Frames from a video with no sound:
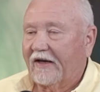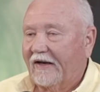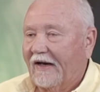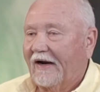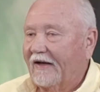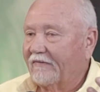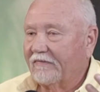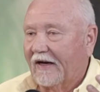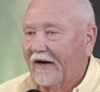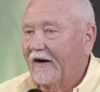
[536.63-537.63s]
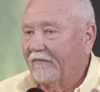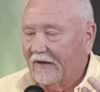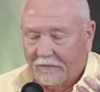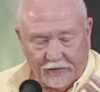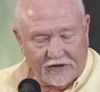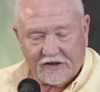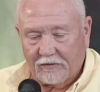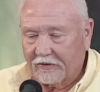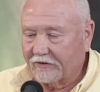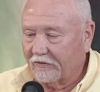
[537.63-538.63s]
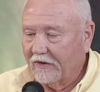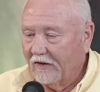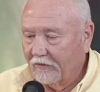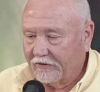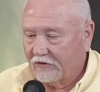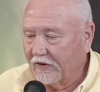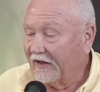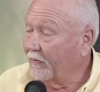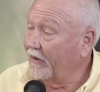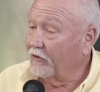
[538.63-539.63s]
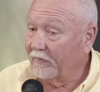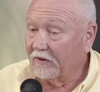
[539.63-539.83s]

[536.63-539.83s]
And, and, mm-hmm. I, and I appreciate what they're, what they're trying to pay their mm-hmm.